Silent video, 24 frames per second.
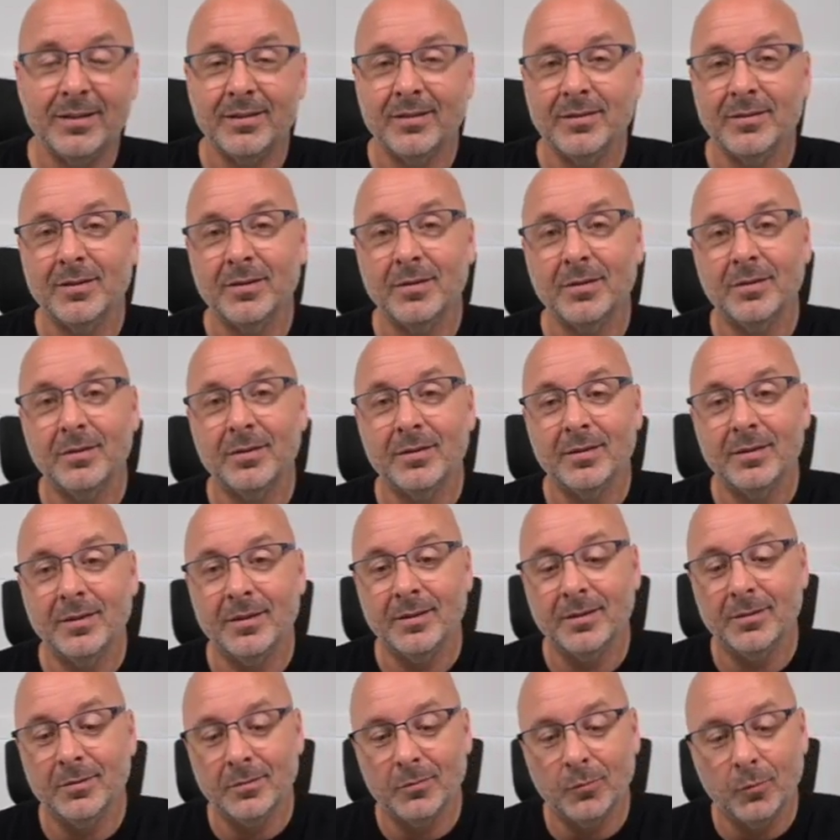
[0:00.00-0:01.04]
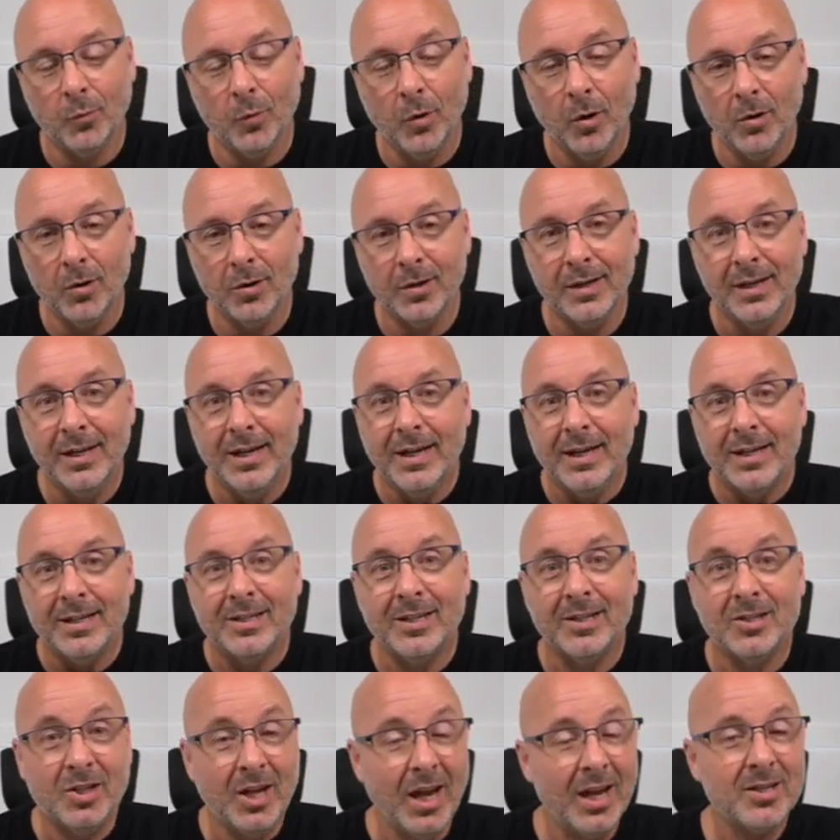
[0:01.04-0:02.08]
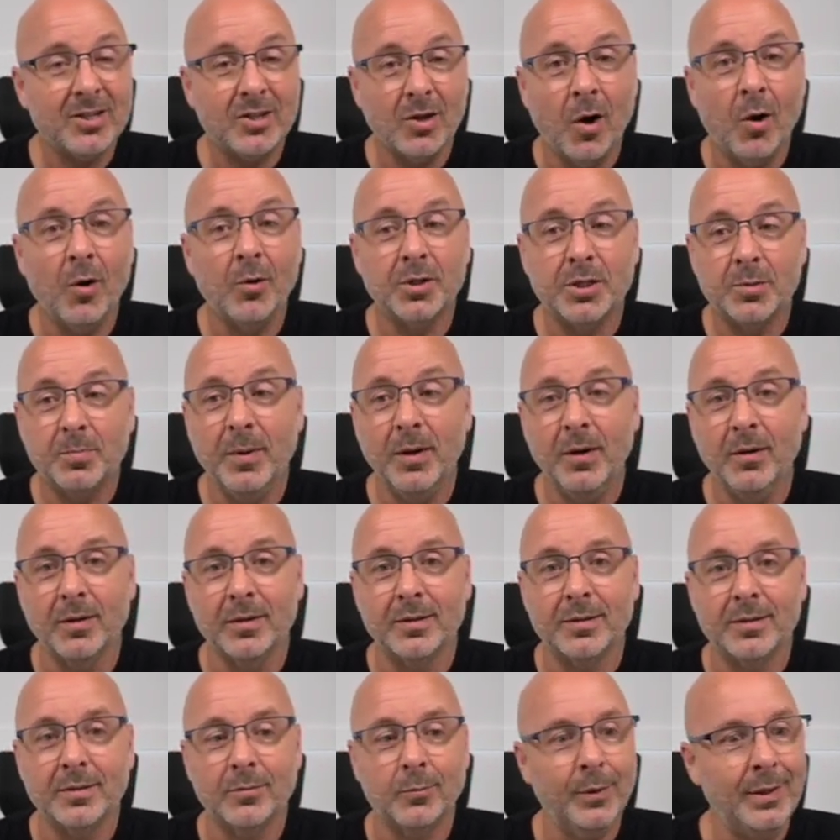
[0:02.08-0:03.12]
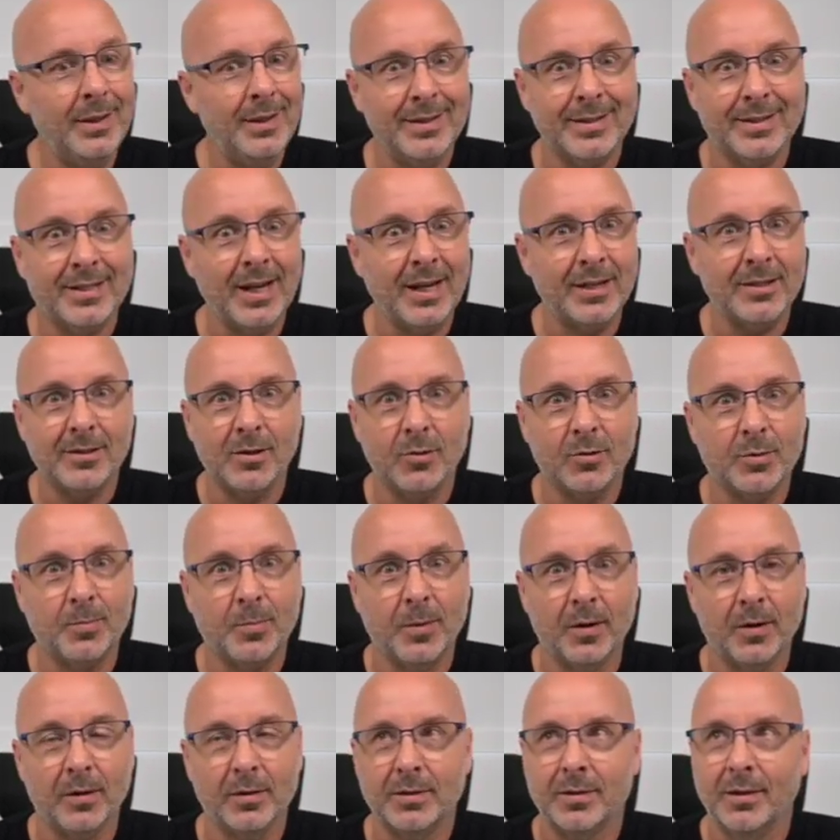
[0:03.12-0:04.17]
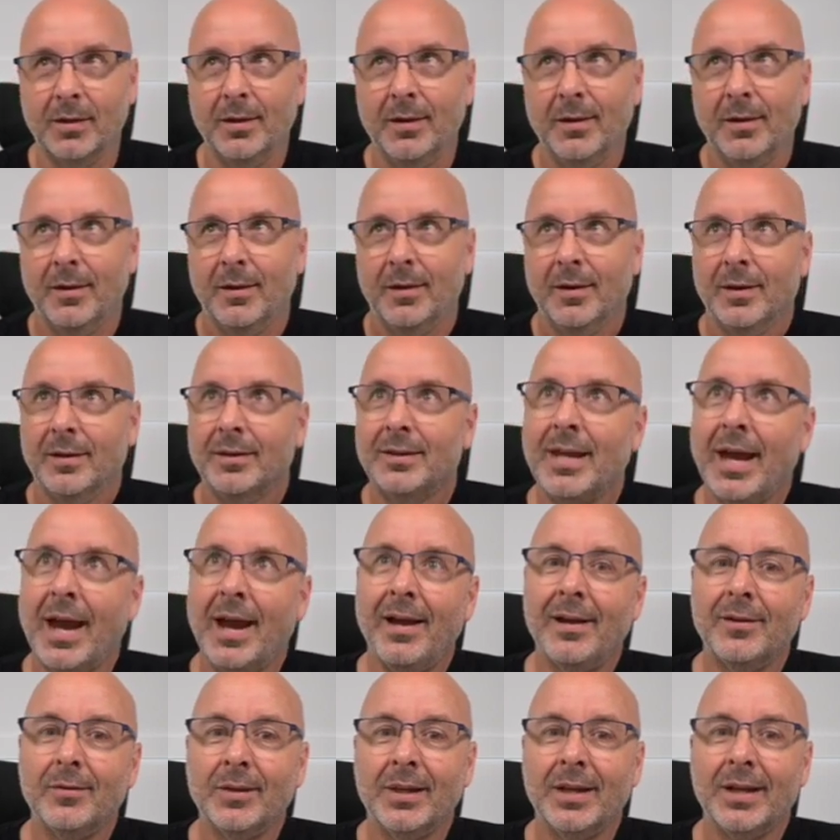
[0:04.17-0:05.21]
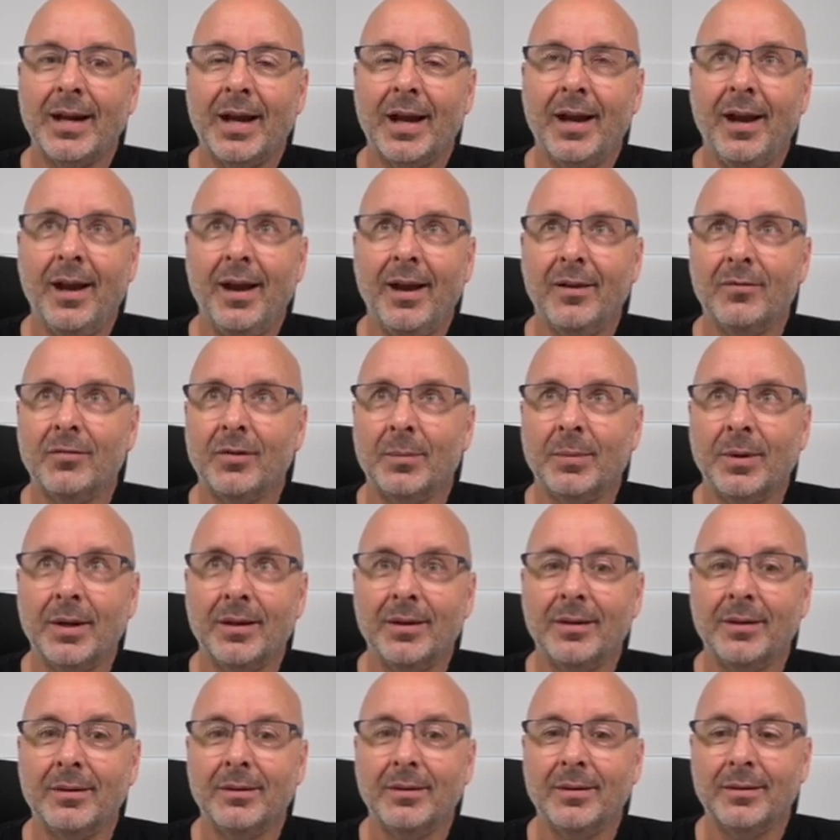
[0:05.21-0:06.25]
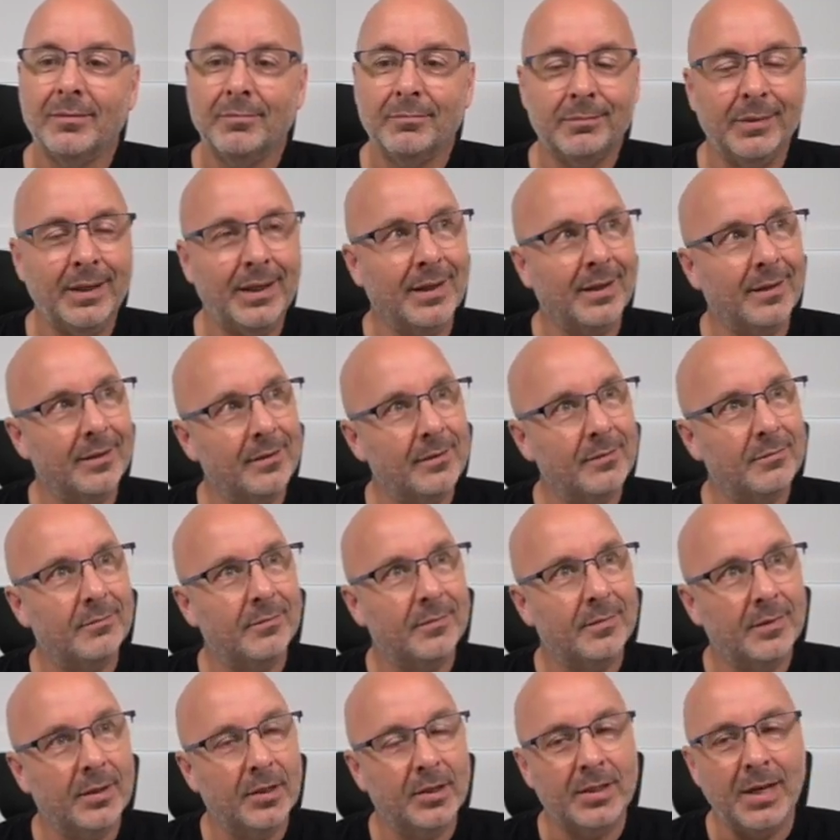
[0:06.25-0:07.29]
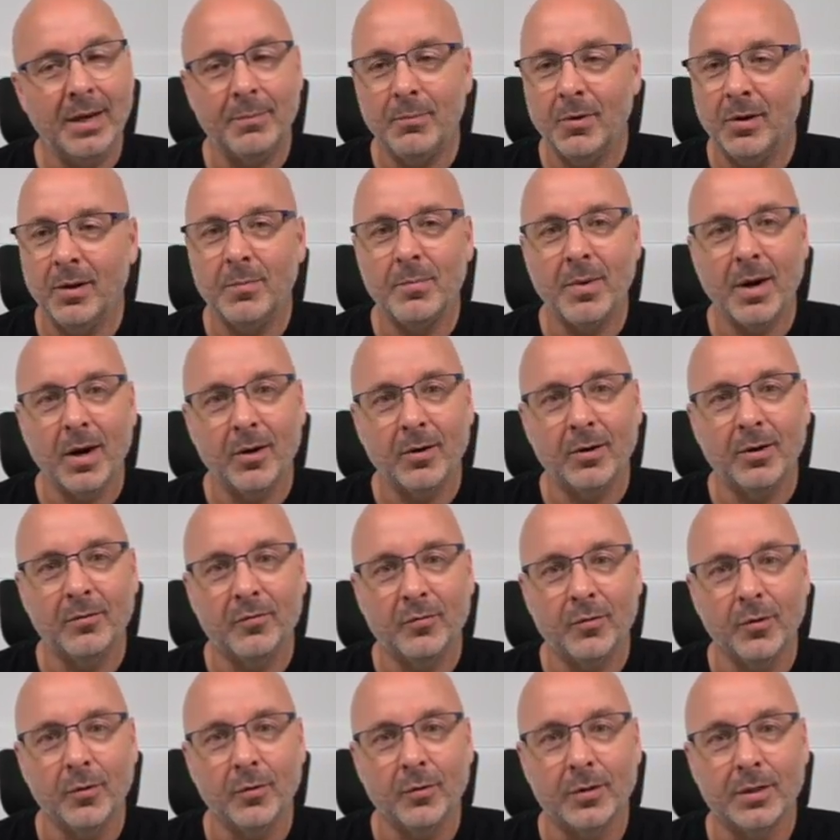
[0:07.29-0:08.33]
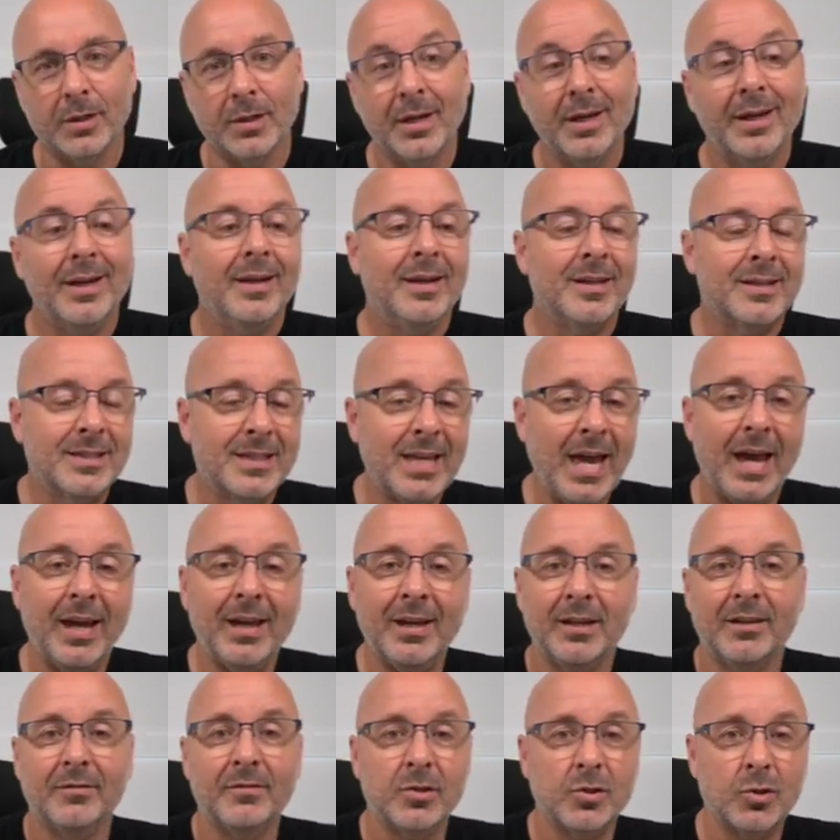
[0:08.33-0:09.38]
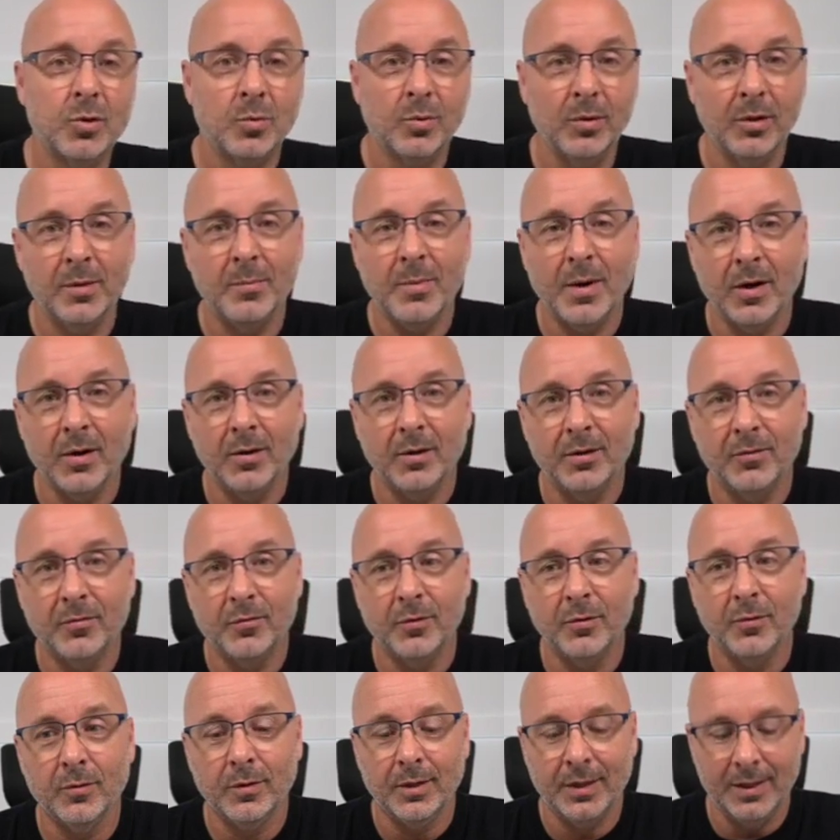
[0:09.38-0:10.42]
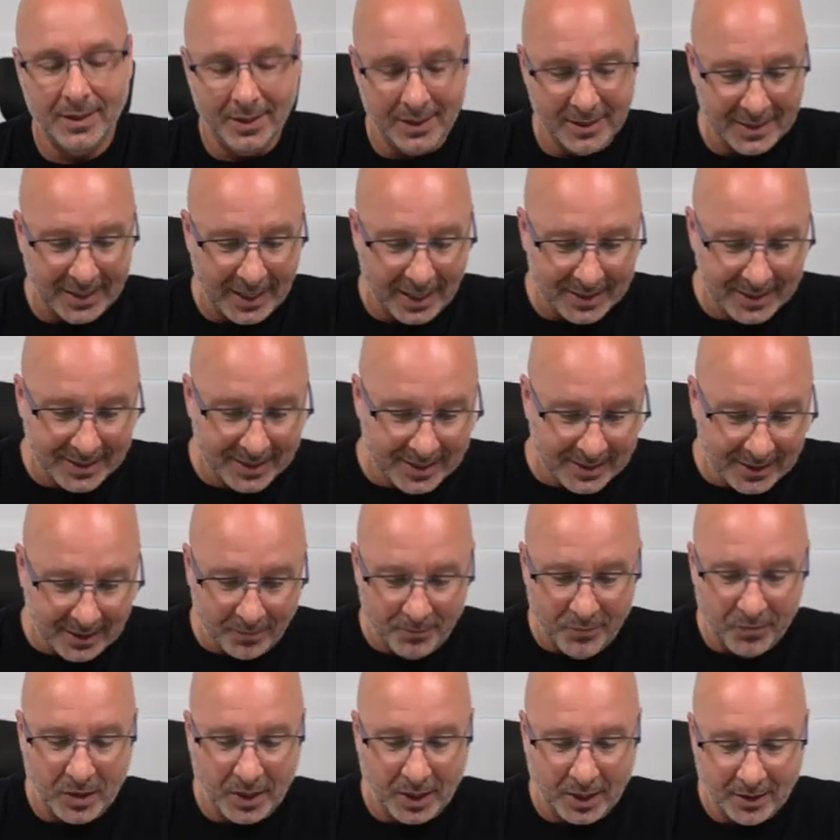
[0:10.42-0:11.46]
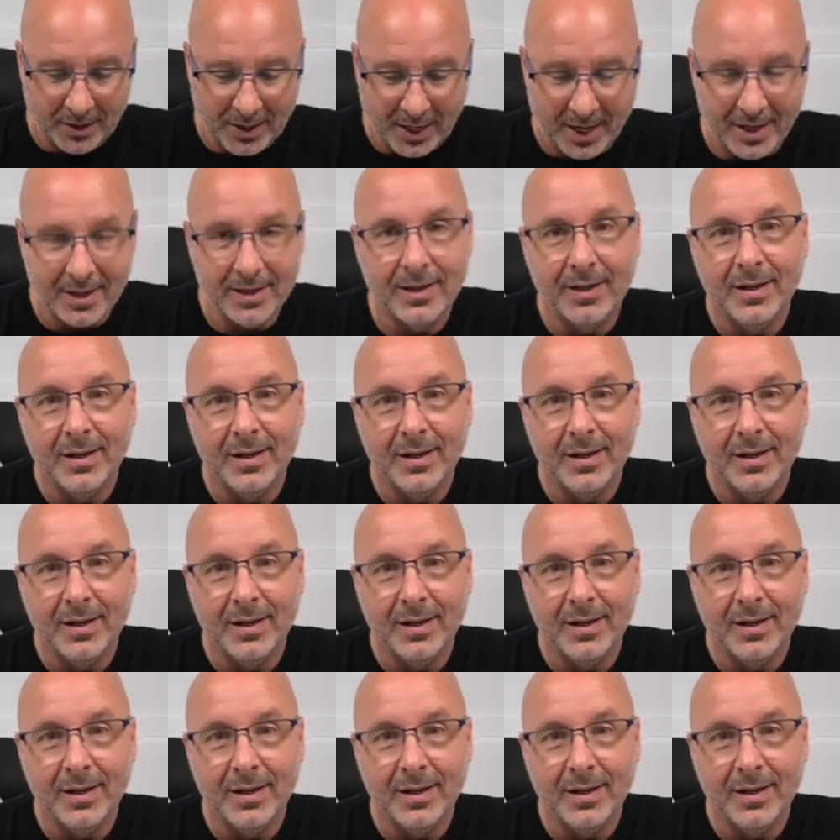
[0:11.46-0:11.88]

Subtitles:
the word to test all spirits. We need to test those spirits. That I have, I mean, man, is that really bearing good fruit? Is that individual really bearing good fruit? Is that something that